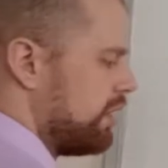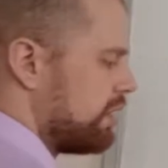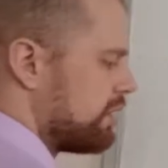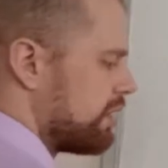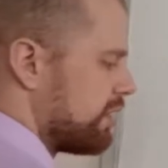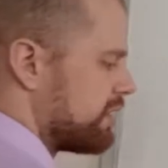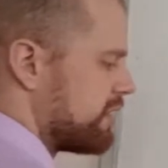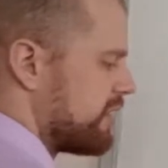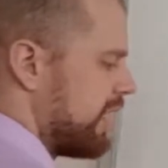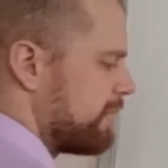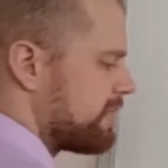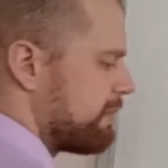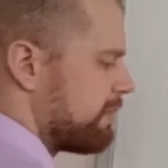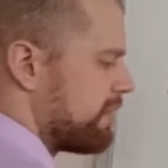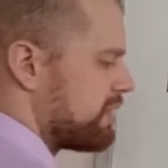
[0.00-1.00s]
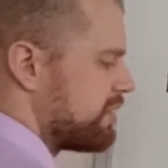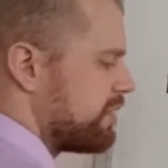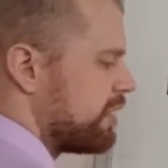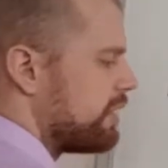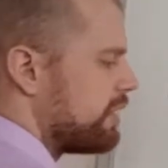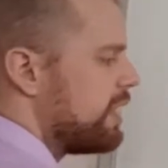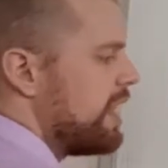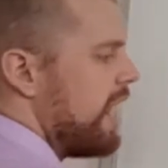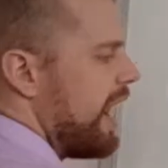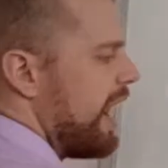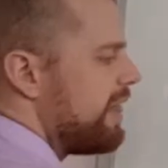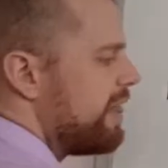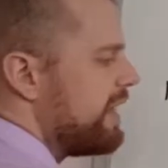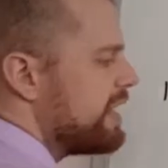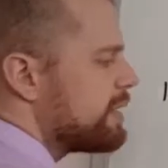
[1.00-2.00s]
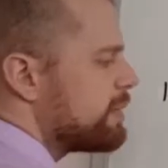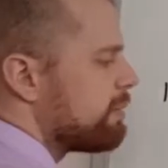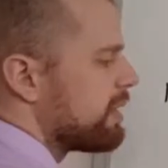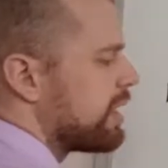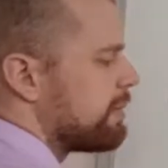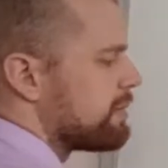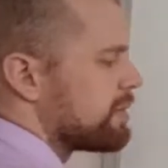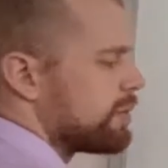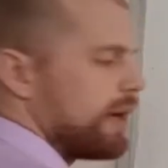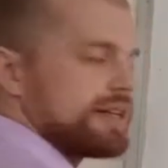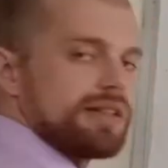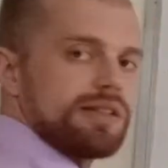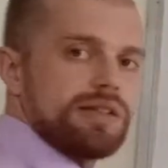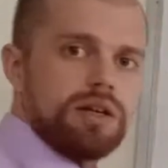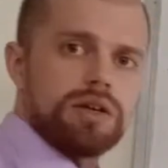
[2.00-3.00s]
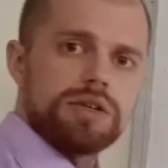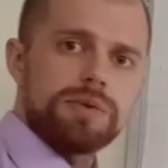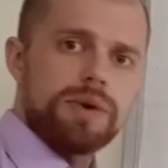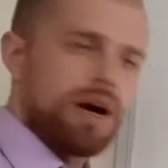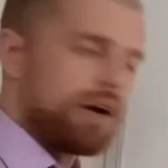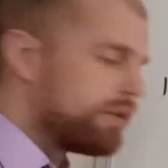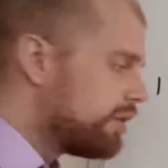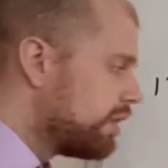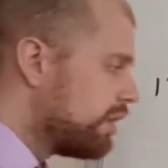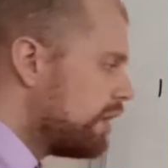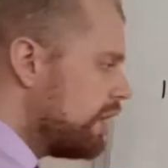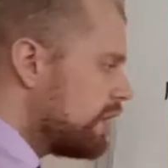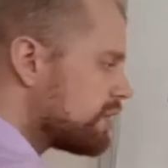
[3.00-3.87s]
So I'm going to times that by 2, and this one becomes twice as long as well.